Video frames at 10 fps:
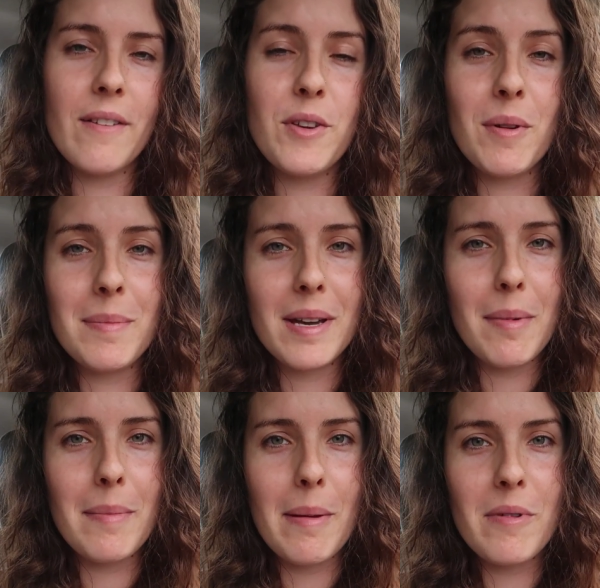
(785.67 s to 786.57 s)
If you want to become
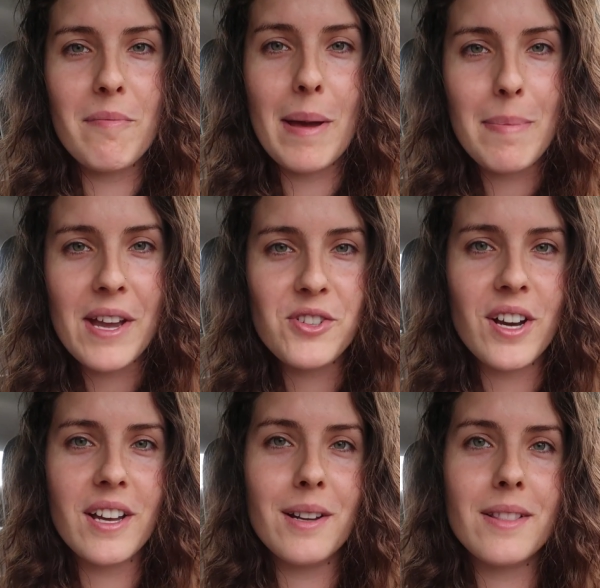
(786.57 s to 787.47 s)
a member of my
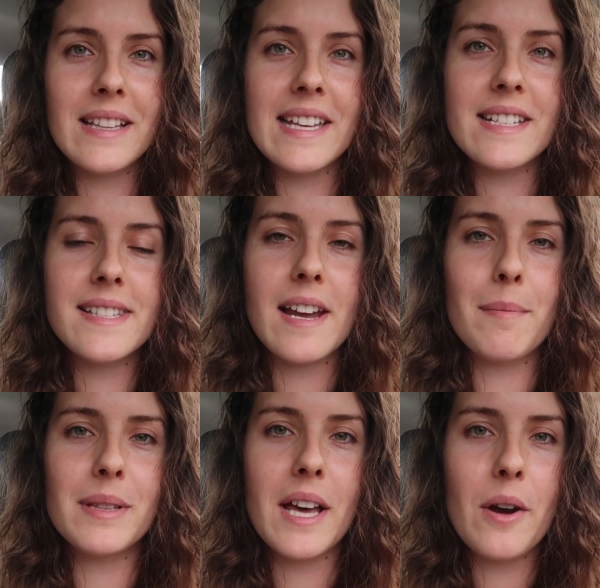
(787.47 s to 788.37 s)
Patreon, linked is down
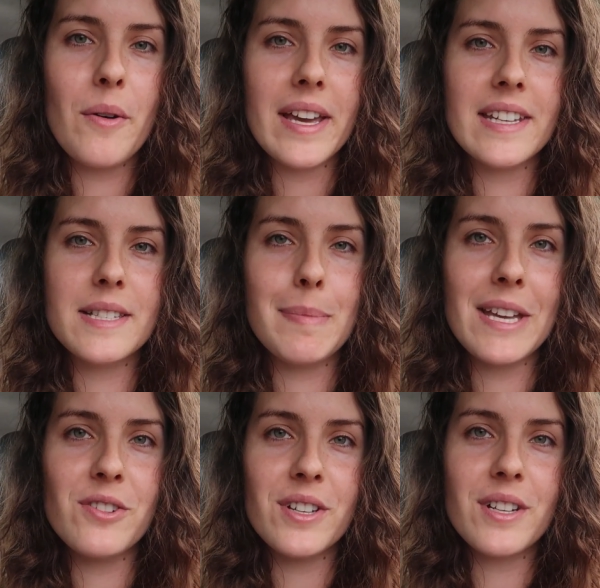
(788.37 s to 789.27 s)
below. It is
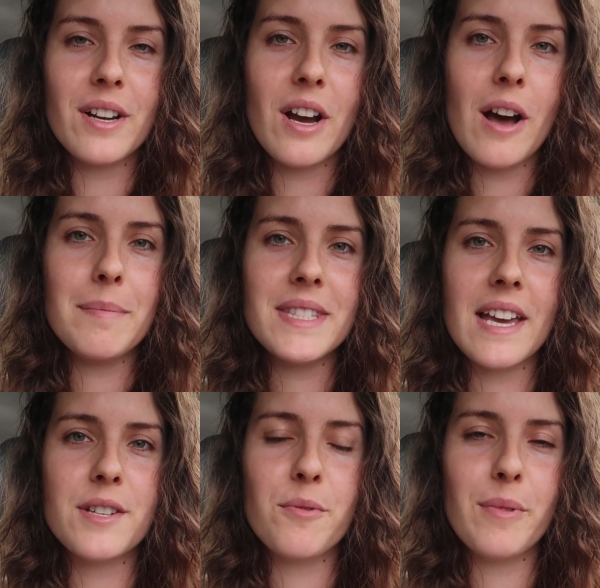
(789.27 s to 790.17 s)
patreon.com
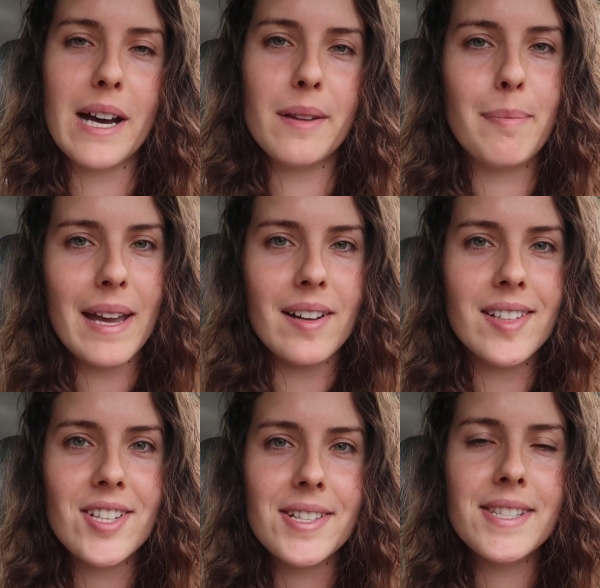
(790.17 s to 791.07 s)
slash
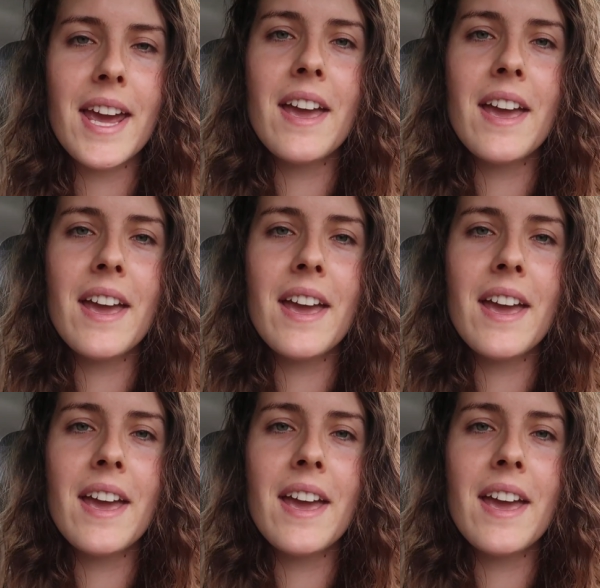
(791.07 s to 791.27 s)
wildbiologist.